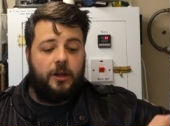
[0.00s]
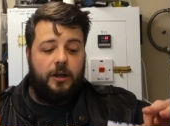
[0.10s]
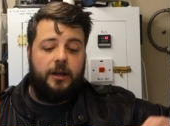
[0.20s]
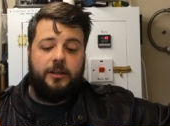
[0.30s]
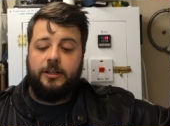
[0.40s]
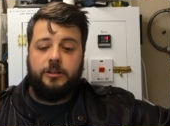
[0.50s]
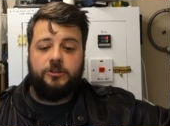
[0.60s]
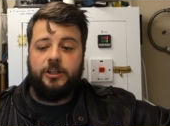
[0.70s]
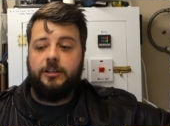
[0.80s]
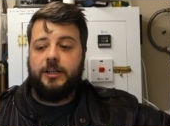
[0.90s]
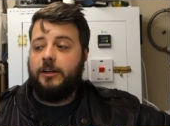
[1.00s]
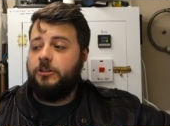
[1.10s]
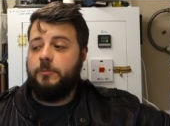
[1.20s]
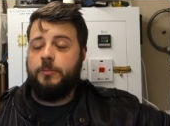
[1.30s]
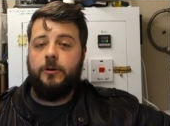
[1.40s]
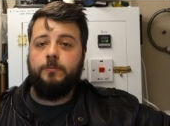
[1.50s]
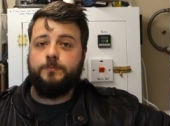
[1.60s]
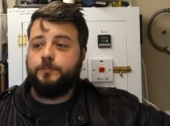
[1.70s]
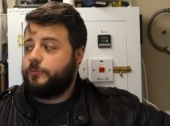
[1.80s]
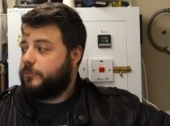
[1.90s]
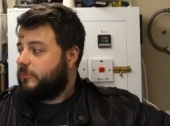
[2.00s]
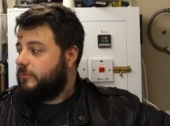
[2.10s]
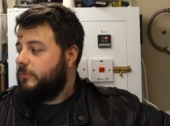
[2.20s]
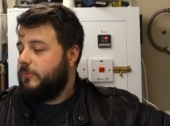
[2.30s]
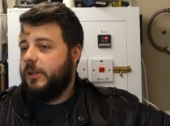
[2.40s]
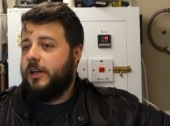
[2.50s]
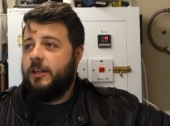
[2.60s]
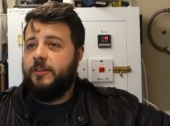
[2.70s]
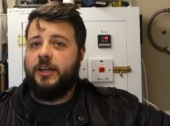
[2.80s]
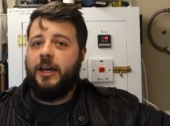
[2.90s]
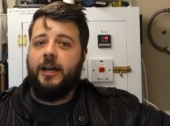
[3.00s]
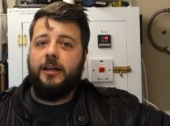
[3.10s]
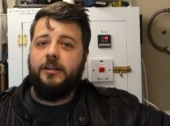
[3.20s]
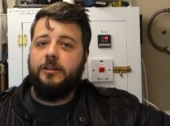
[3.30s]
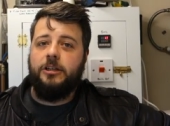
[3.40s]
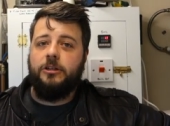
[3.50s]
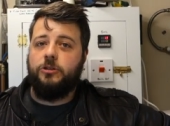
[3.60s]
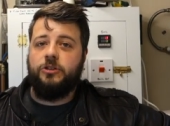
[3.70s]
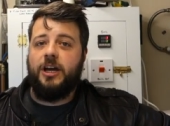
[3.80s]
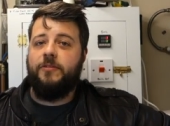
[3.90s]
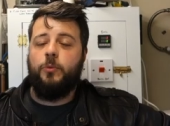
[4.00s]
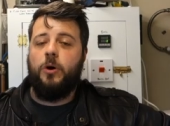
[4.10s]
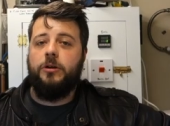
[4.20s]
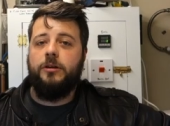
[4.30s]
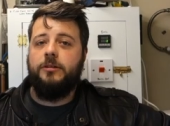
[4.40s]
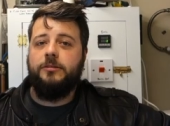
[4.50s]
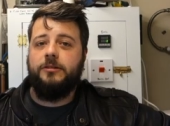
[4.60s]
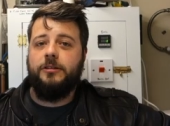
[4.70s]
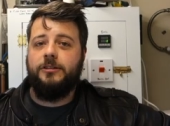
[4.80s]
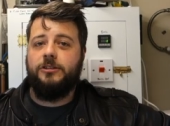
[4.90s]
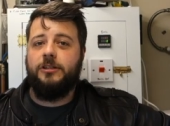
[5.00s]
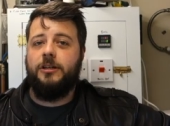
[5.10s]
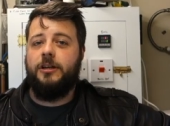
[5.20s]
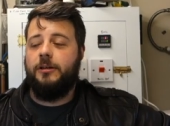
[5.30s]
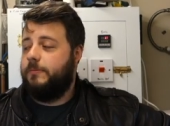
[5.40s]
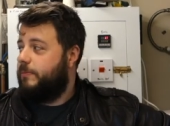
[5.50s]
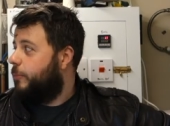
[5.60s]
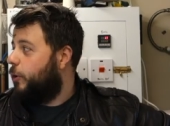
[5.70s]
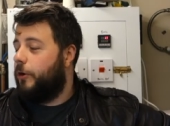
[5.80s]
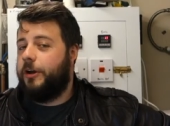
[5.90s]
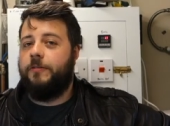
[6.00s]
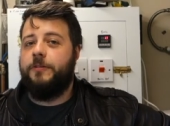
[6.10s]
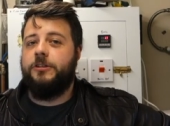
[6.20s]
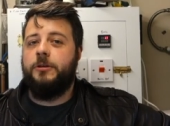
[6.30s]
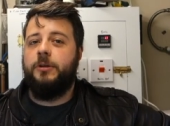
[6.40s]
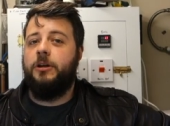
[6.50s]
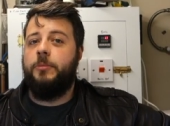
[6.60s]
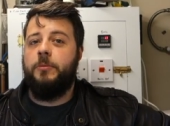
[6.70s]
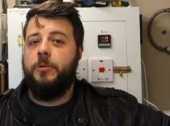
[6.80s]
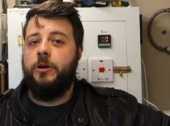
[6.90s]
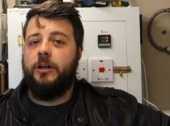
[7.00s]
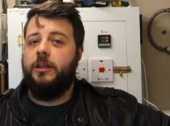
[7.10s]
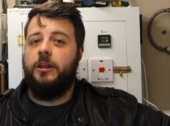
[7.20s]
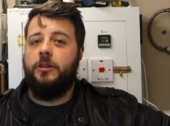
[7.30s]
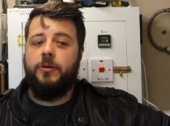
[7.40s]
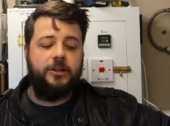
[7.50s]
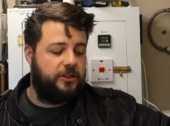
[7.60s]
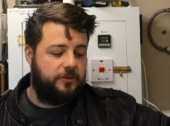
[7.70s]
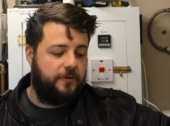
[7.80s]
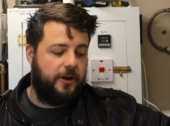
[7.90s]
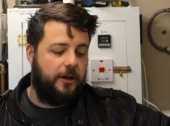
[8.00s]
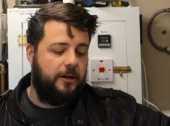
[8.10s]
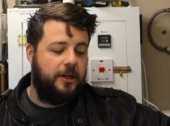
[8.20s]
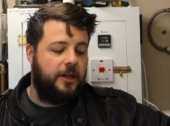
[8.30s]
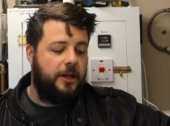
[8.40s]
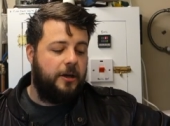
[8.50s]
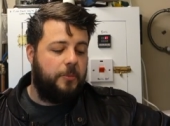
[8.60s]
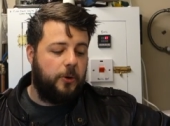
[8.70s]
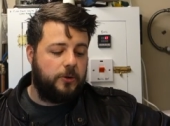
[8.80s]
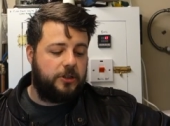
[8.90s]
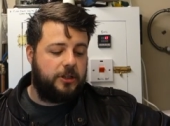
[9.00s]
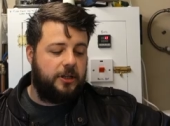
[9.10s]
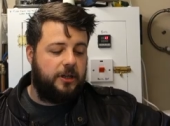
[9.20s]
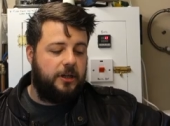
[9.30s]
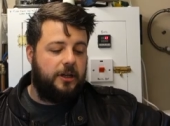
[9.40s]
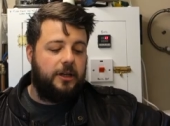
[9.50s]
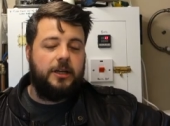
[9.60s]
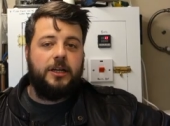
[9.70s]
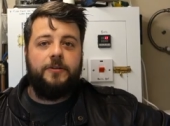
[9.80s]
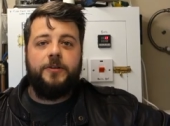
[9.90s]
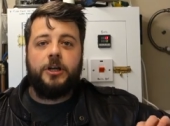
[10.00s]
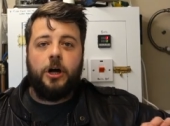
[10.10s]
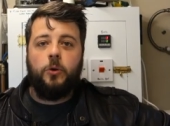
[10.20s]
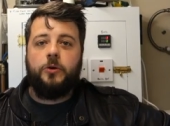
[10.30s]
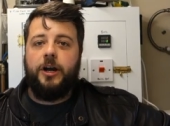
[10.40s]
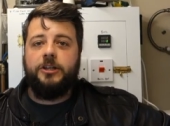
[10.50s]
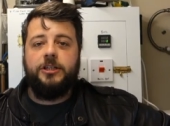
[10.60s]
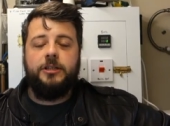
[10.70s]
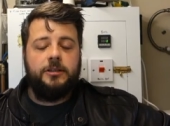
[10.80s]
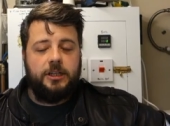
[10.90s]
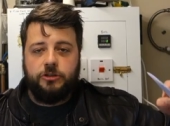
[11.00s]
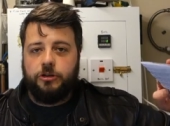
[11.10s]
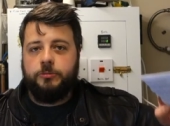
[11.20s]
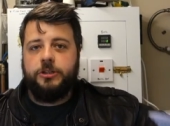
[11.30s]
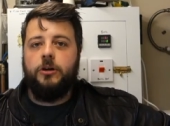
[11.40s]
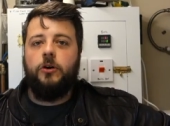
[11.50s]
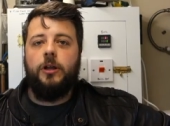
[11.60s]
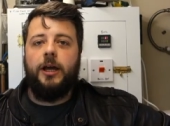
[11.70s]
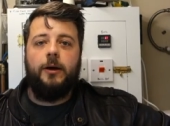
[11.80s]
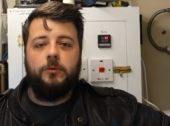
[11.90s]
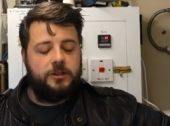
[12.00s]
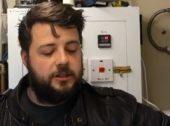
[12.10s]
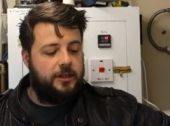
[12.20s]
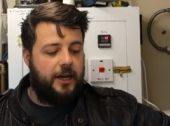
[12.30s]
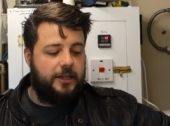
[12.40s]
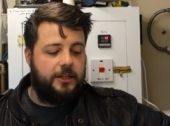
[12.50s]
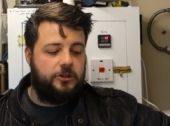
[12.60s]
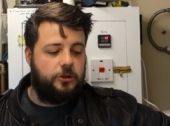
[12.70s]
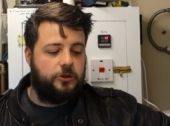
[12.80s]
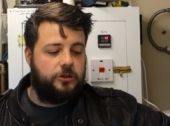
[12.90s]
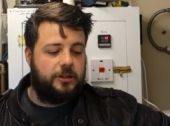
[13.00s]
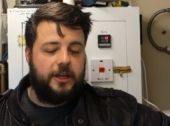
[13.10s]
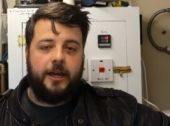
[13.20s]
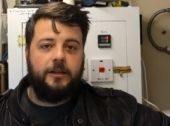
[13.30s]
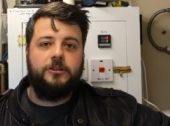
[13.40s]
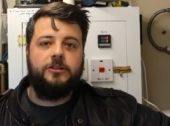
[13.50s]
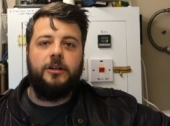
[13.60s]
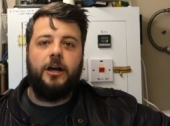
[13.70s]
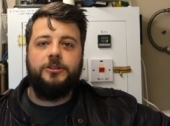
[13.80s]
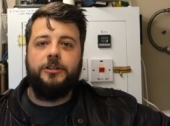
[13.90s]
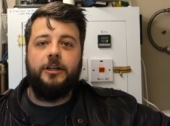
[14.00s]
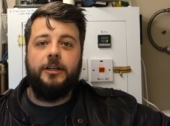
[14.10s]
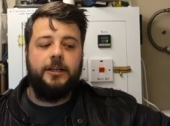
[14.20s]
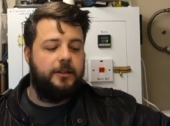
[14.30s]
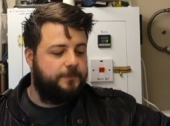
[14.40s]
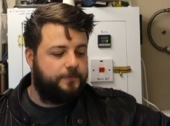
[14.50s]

uh, it'll sink down to the bottom, and in the keg you'll just have one that's uh, poured off that's a little bit murky, and then the rest is fine. But if you're cold crashing, it drops it all out and it just kegs nice and clear.